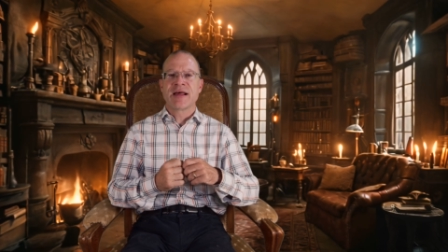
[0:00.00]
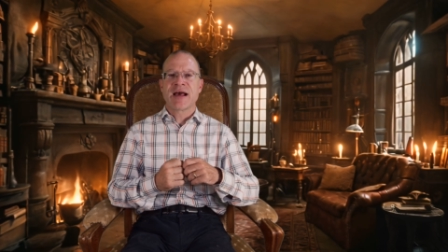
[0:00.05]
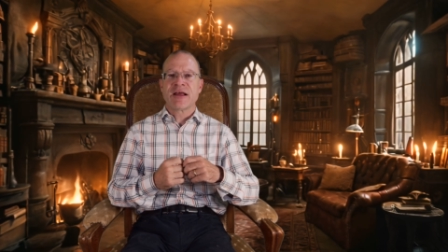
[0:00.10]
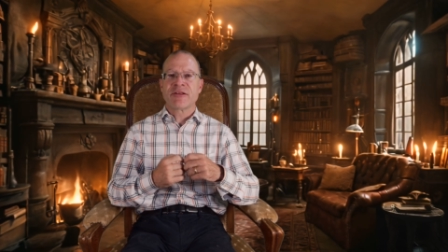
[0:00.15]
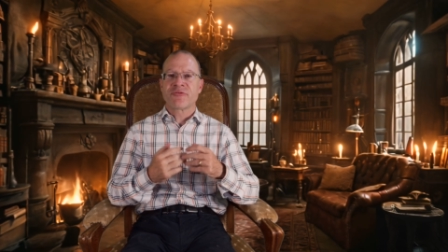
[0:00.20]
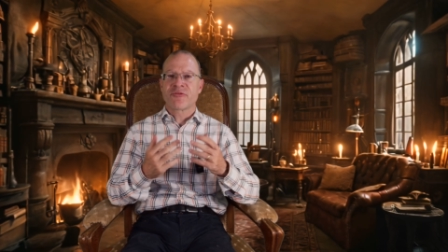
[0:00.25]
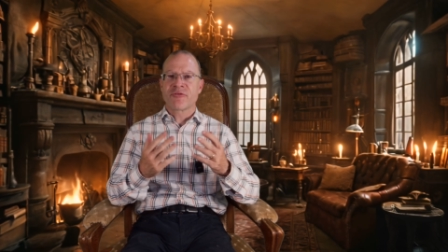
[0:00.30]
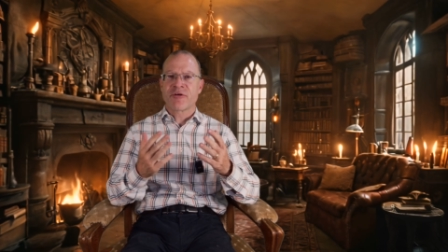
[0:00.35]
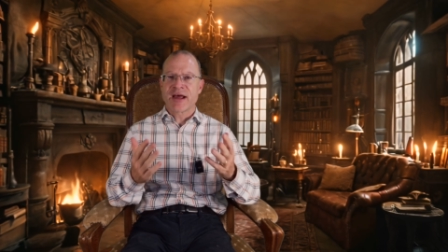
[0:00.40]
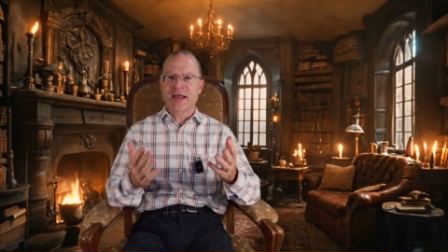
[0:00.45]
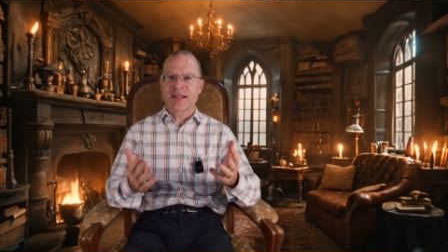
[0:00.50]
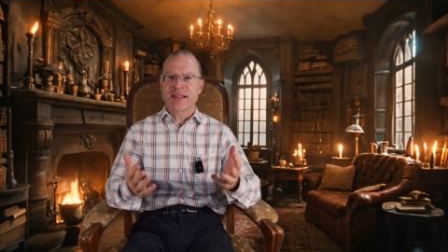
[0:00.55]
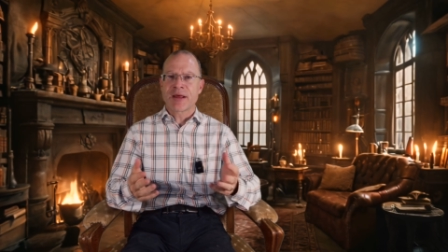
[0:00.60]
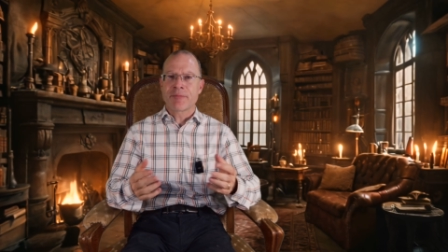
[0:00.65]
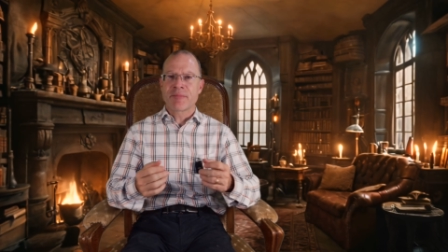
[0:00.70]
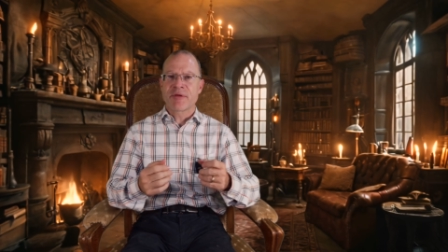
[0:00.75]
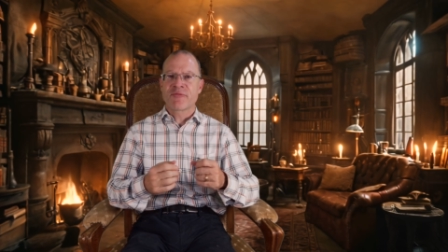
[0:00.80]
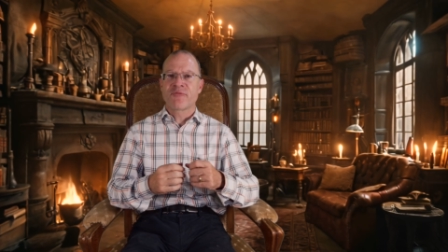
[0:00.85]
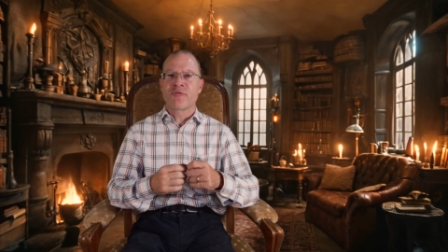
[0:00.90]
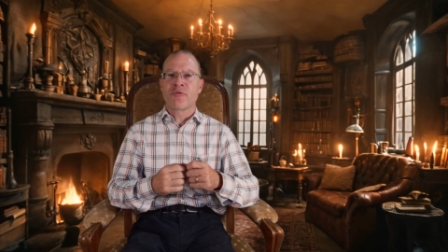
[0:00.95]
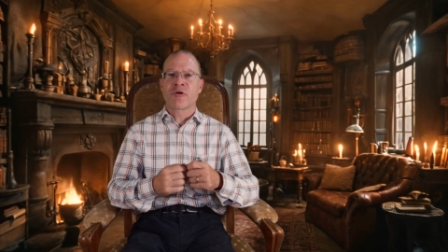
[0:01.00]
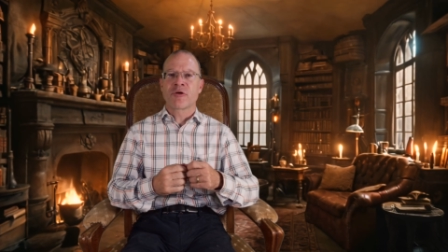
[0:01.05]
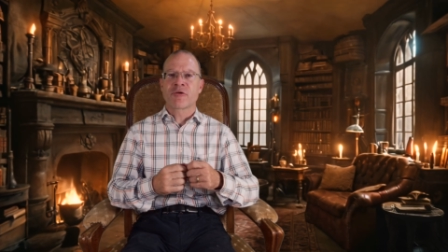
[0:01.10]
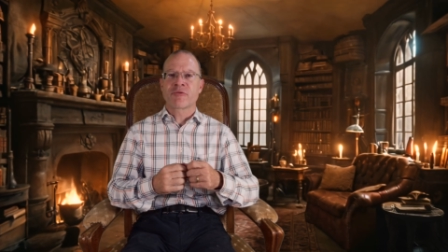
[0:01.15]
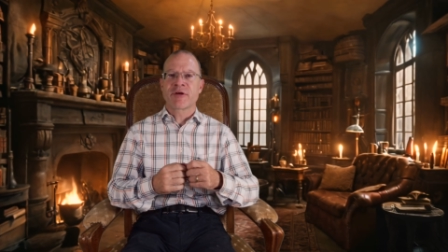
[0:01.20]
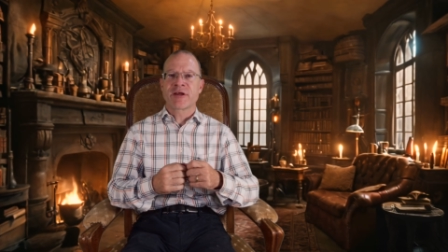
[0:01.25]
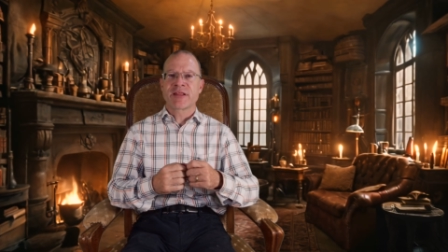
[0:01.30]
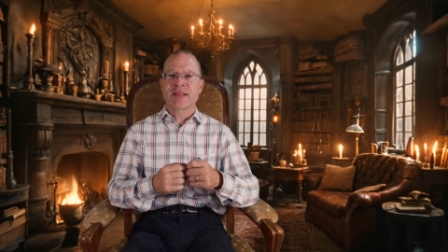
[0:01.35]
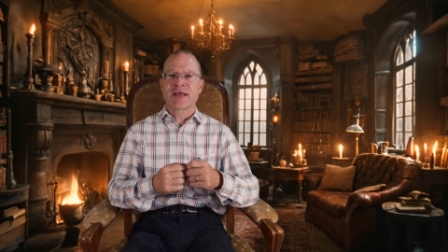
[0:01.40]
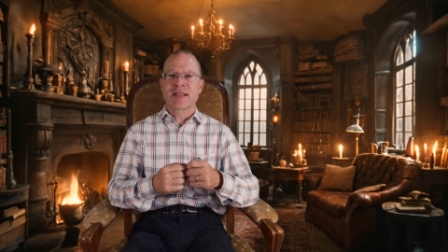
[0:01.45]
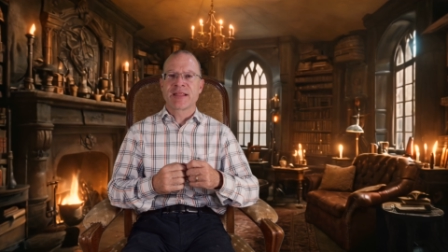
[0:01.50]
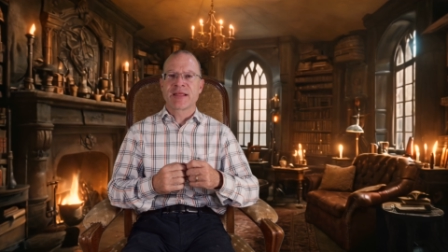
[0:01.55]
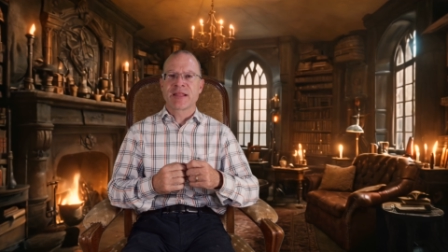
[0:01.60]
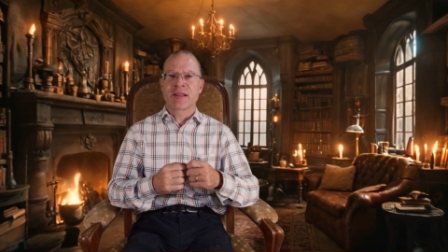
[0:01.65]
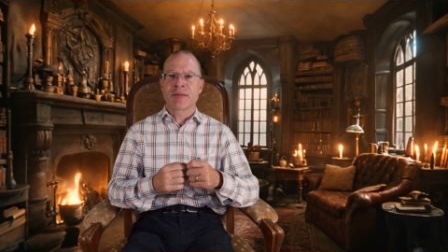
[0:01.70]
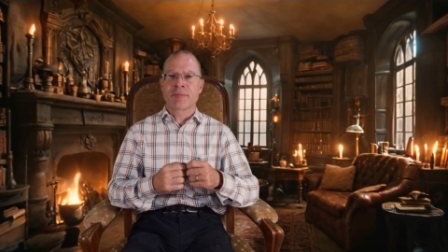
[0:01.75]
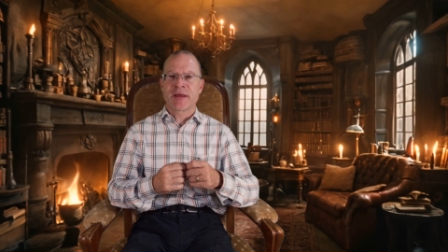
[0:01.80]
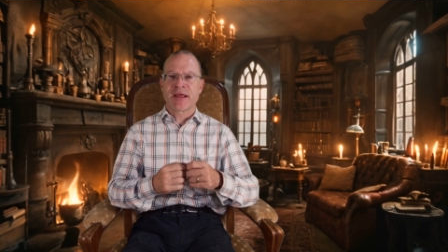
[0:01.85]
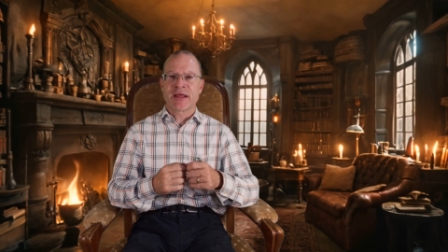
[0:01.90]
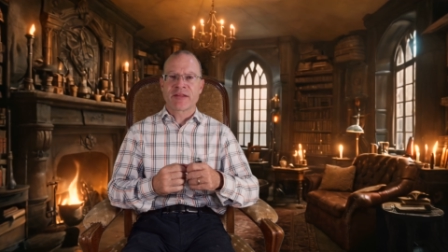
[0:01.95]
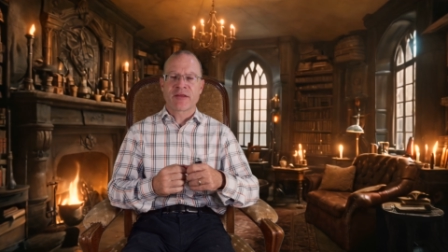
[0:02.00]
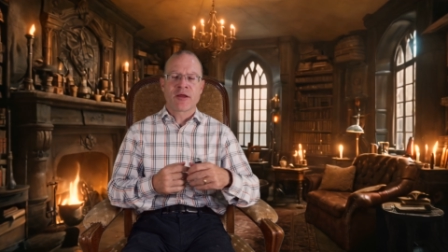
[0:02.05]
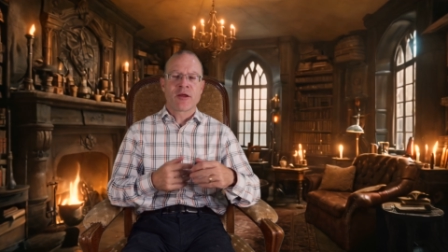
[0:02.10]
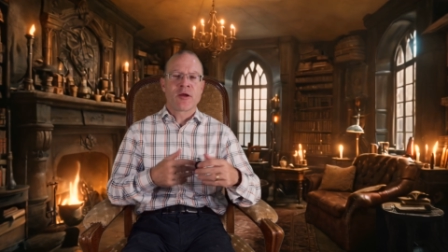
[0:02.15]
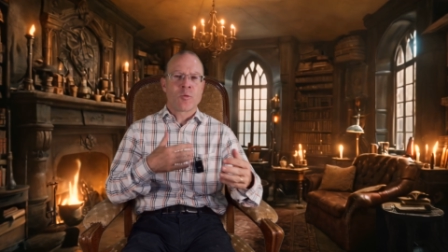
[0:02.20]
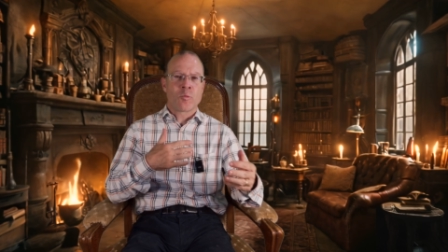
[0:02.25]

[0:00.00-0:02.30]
I tried that before already a little bit,